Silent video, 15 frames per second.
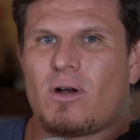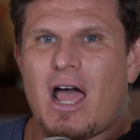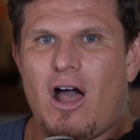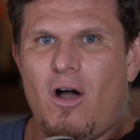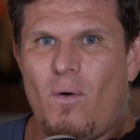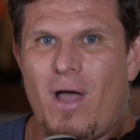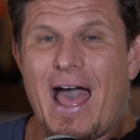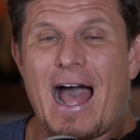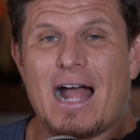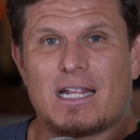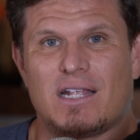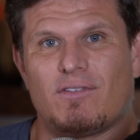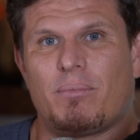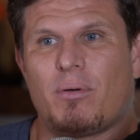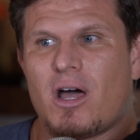how
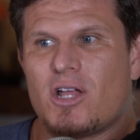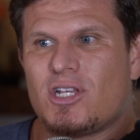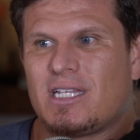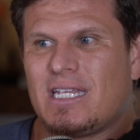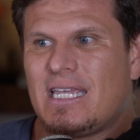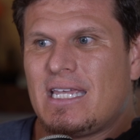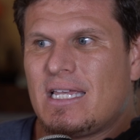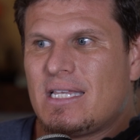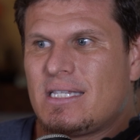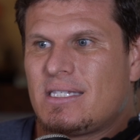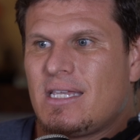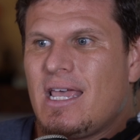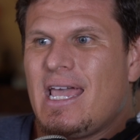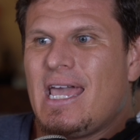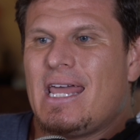active a project is